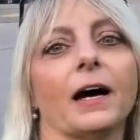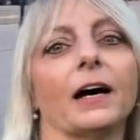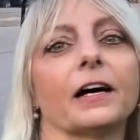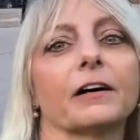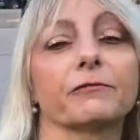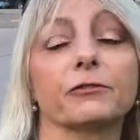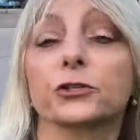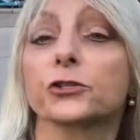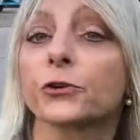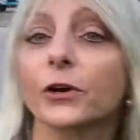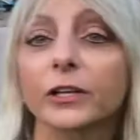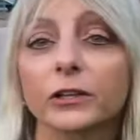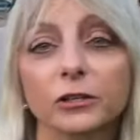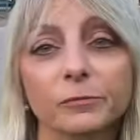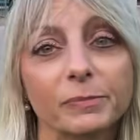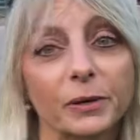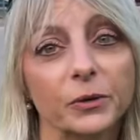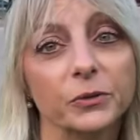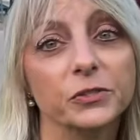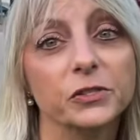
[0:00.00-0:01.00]
for trailer
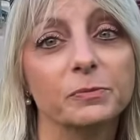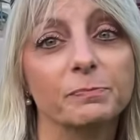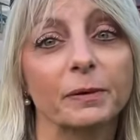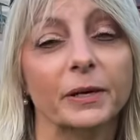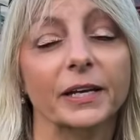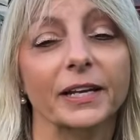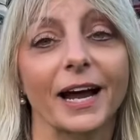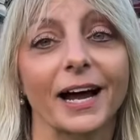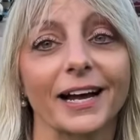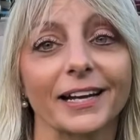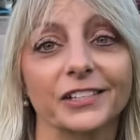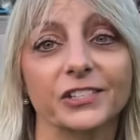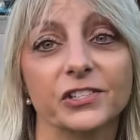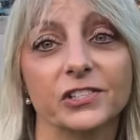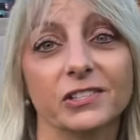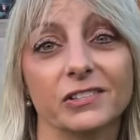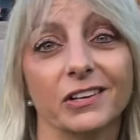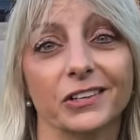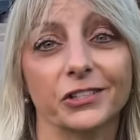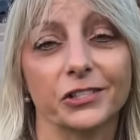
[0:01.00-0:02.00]
boats, but I just
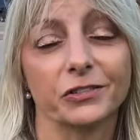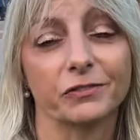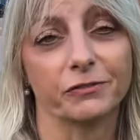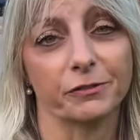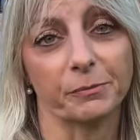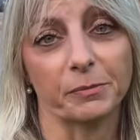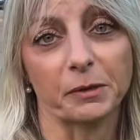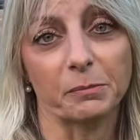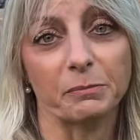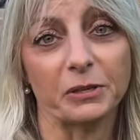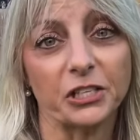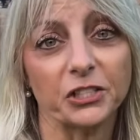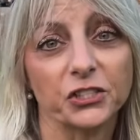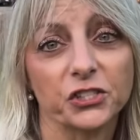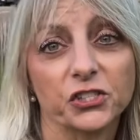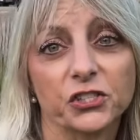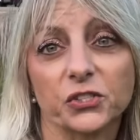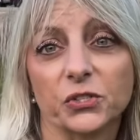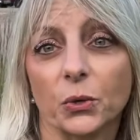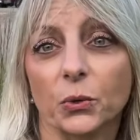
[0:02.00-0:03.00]
launched from the beach,
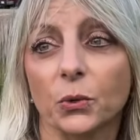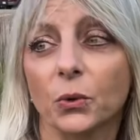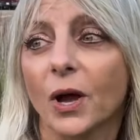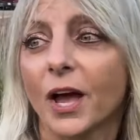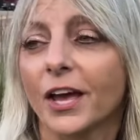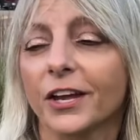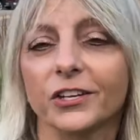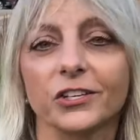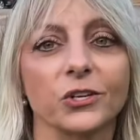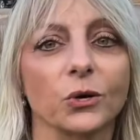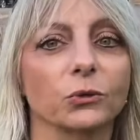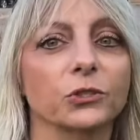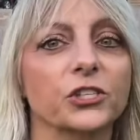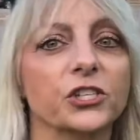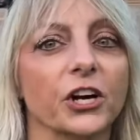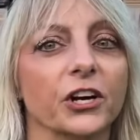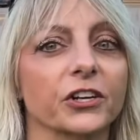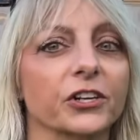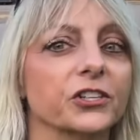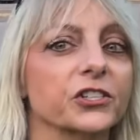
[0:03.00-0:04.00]
so no
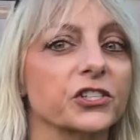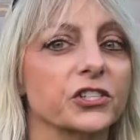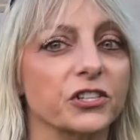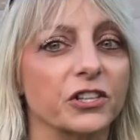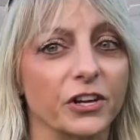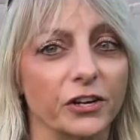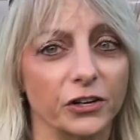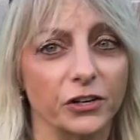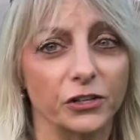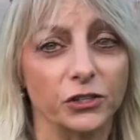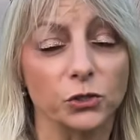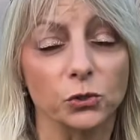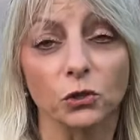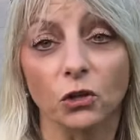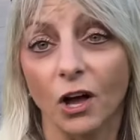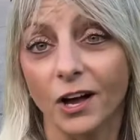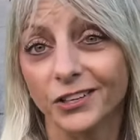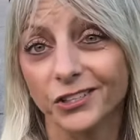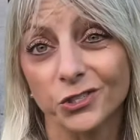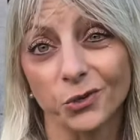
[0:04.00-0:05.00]
charge there to
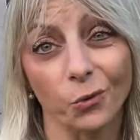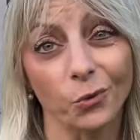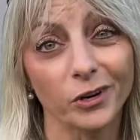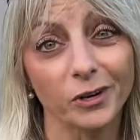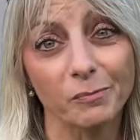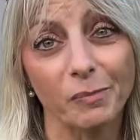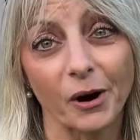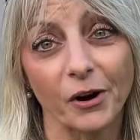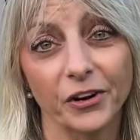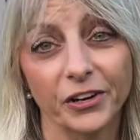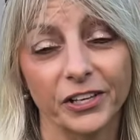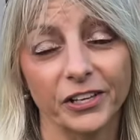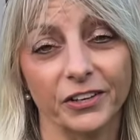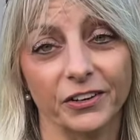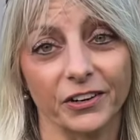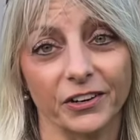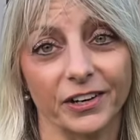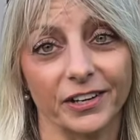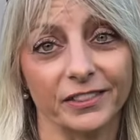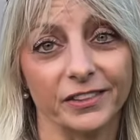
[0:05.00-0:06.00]
launch or to park
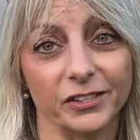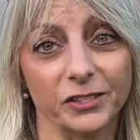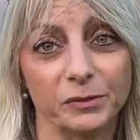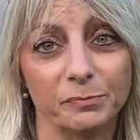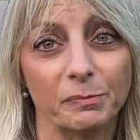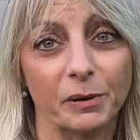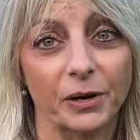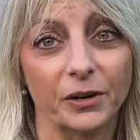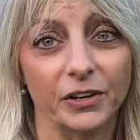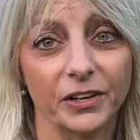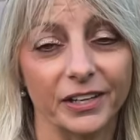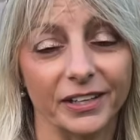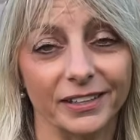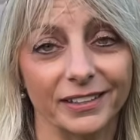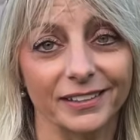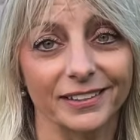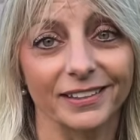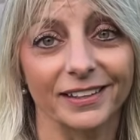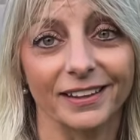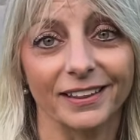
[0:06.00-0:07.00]
here at this park
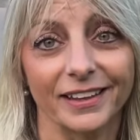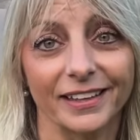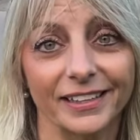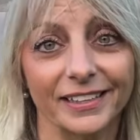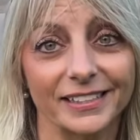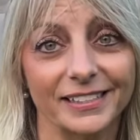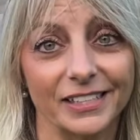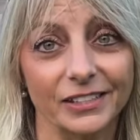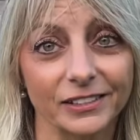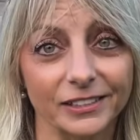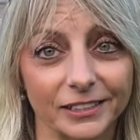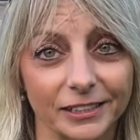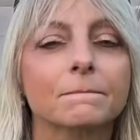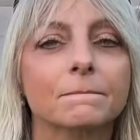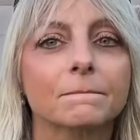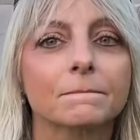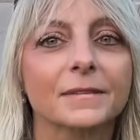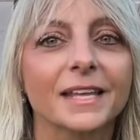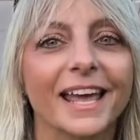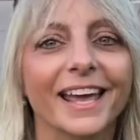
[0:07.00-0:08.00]
in Lake Delton.
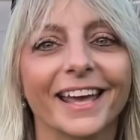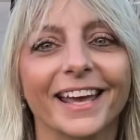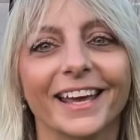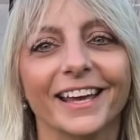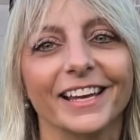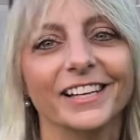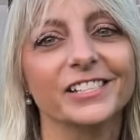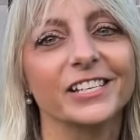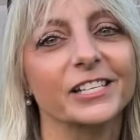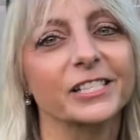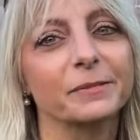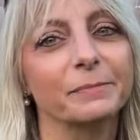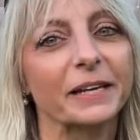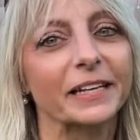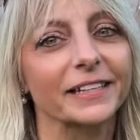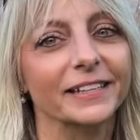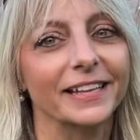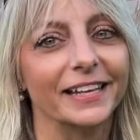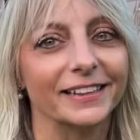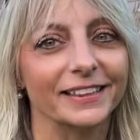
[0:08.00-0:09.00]
It's
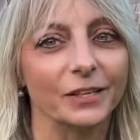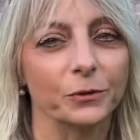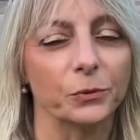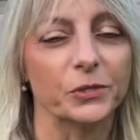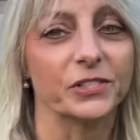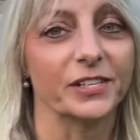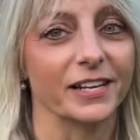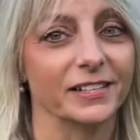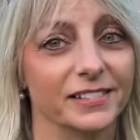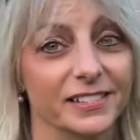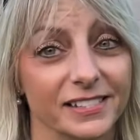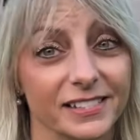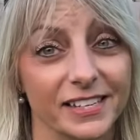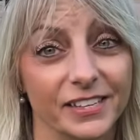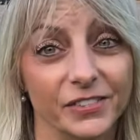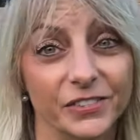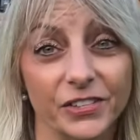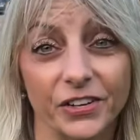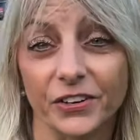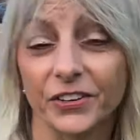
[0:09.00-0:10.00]
estimated that the Wisconsin
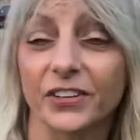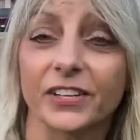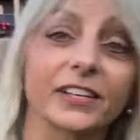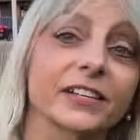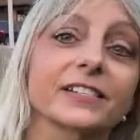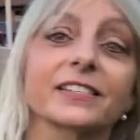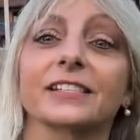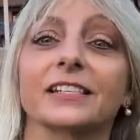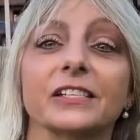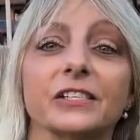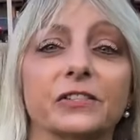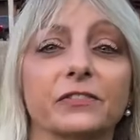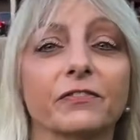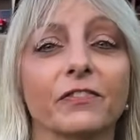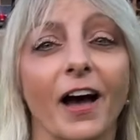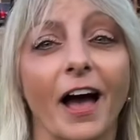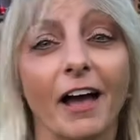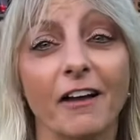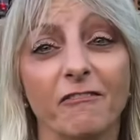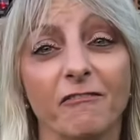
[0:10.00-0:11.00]
Dells area sees
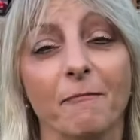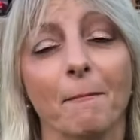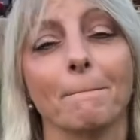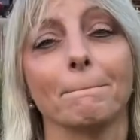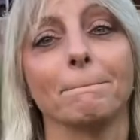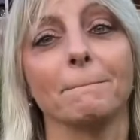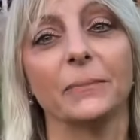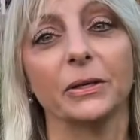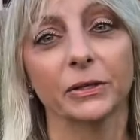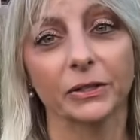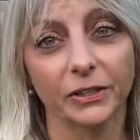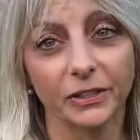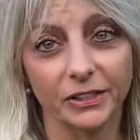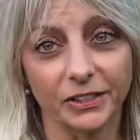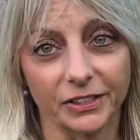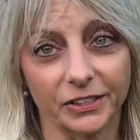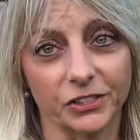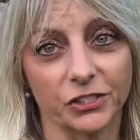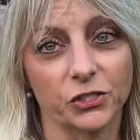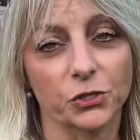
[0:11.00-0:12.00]
5
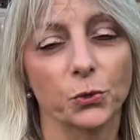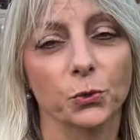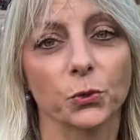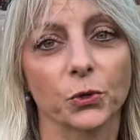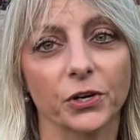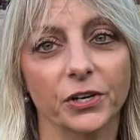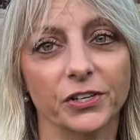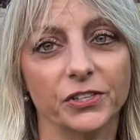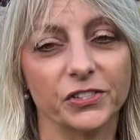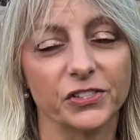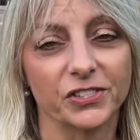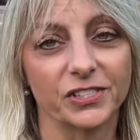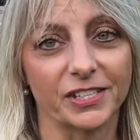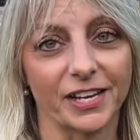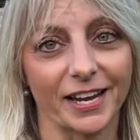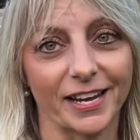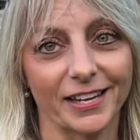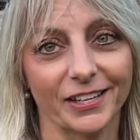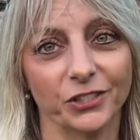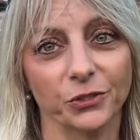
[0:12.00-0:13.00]
million tourists
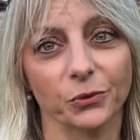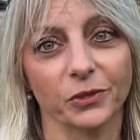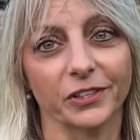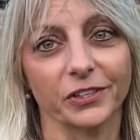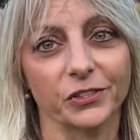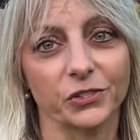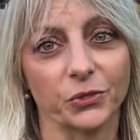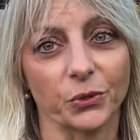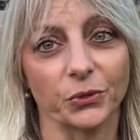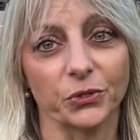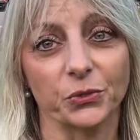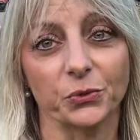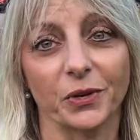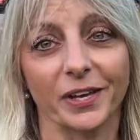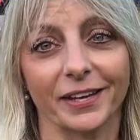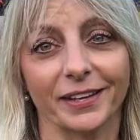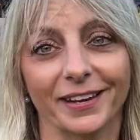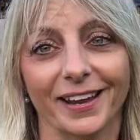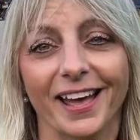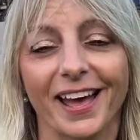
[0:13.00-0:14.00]
annually, so you
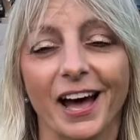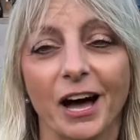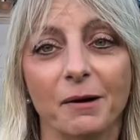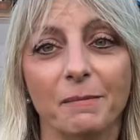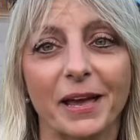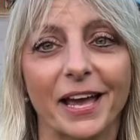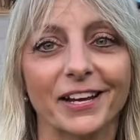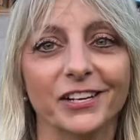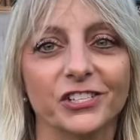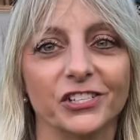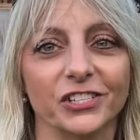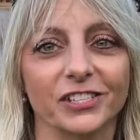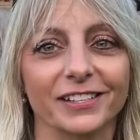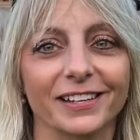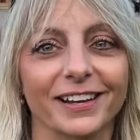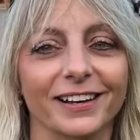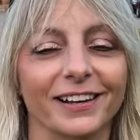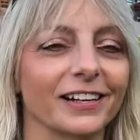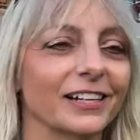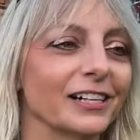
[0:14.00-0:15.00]
can imagine
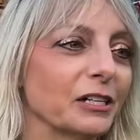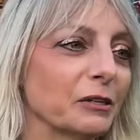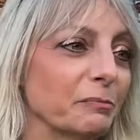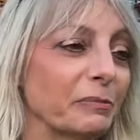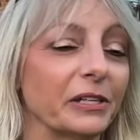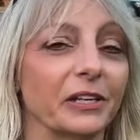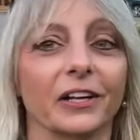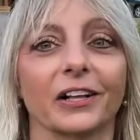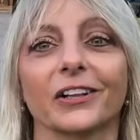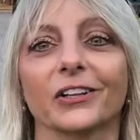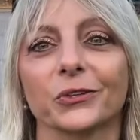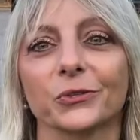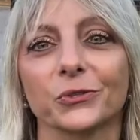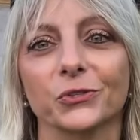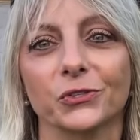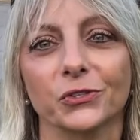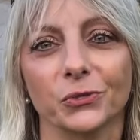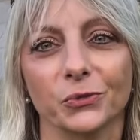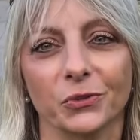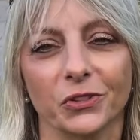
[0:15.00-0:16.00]
being close
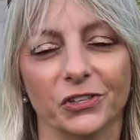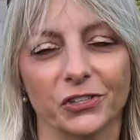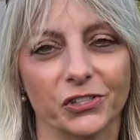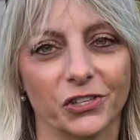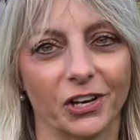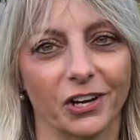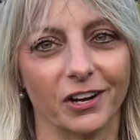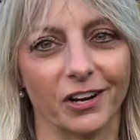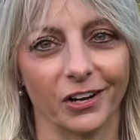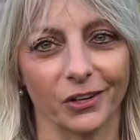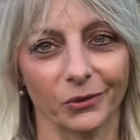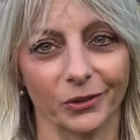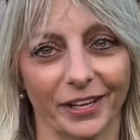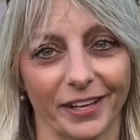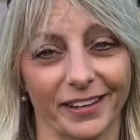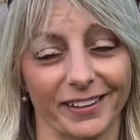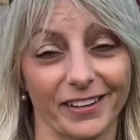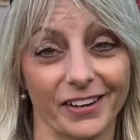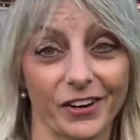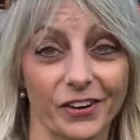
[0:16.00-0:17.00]
to the
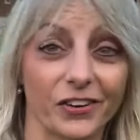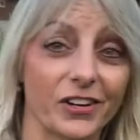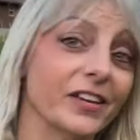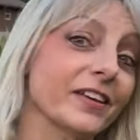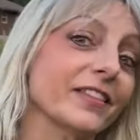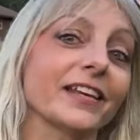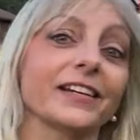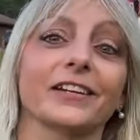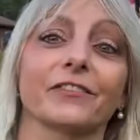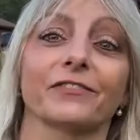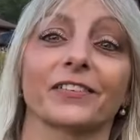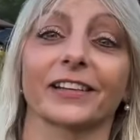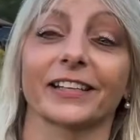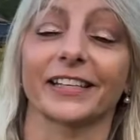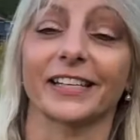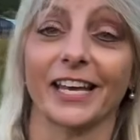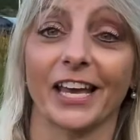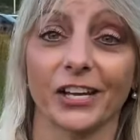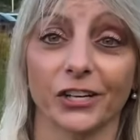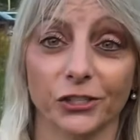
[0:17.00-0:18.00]
Chicagoland area. They definitely
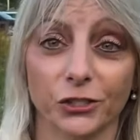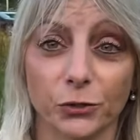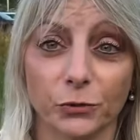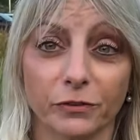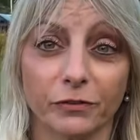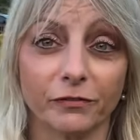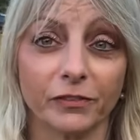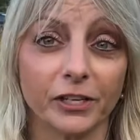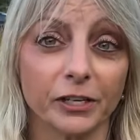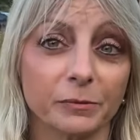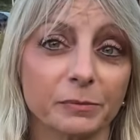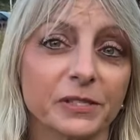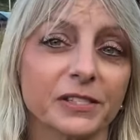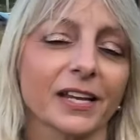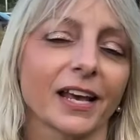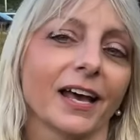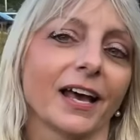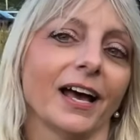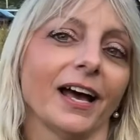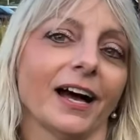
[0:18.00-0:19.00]
cater to the Fibs
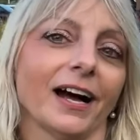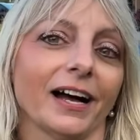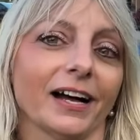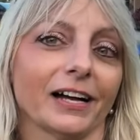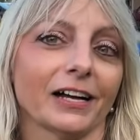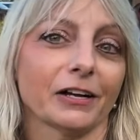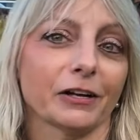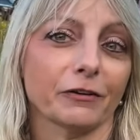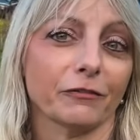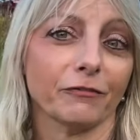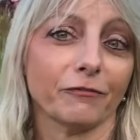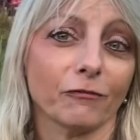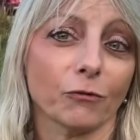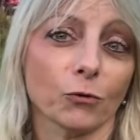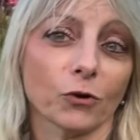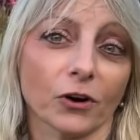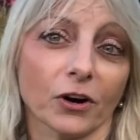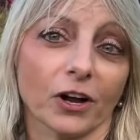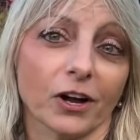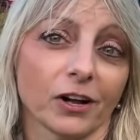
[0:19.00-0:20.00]

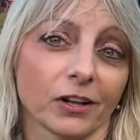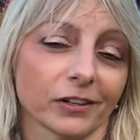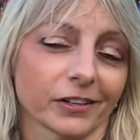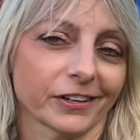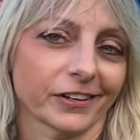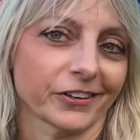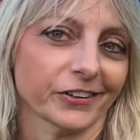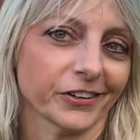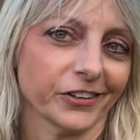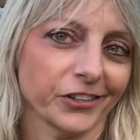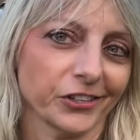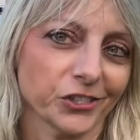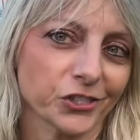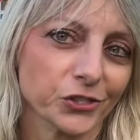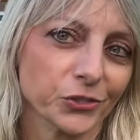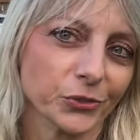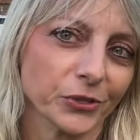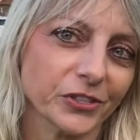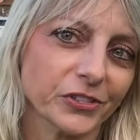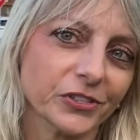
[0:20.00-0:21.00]
for culinary
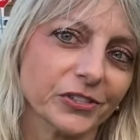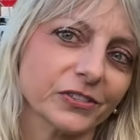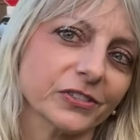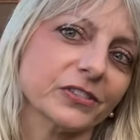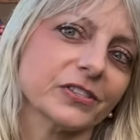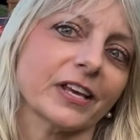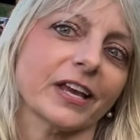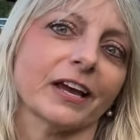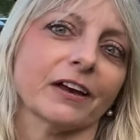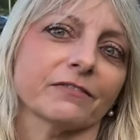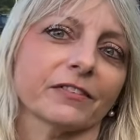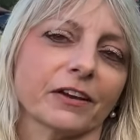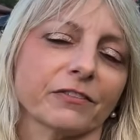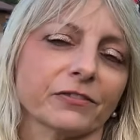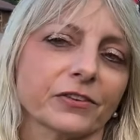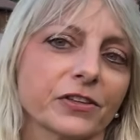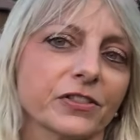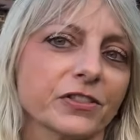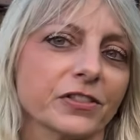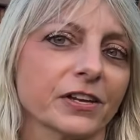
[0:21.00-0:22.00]
choices. They have
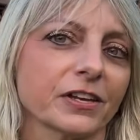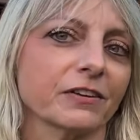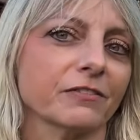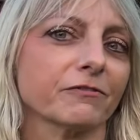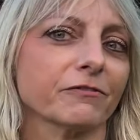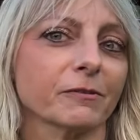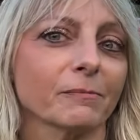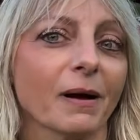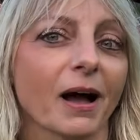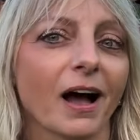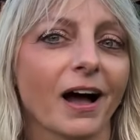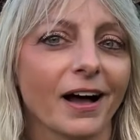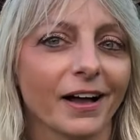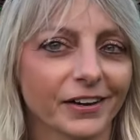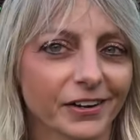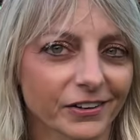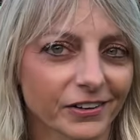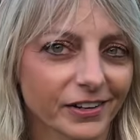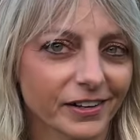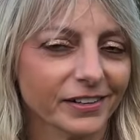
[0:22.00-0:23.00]
everything from
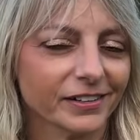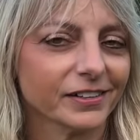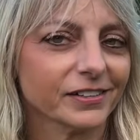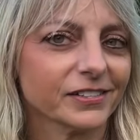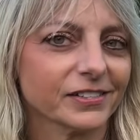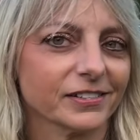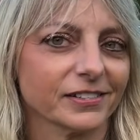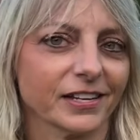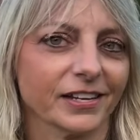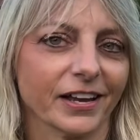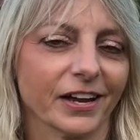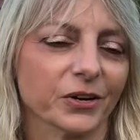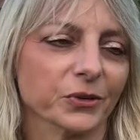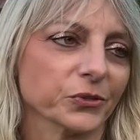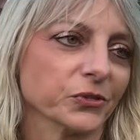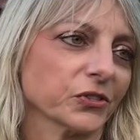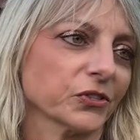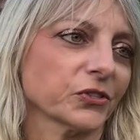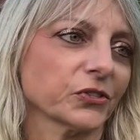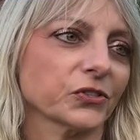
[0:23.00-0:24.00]
higher-end
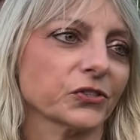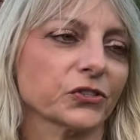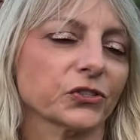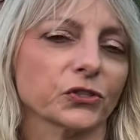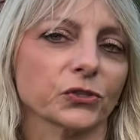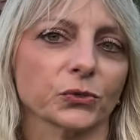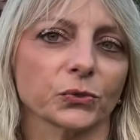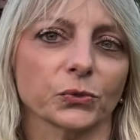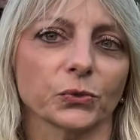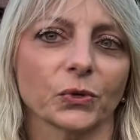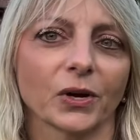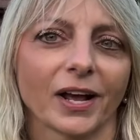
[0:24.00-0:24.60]
steakhouses to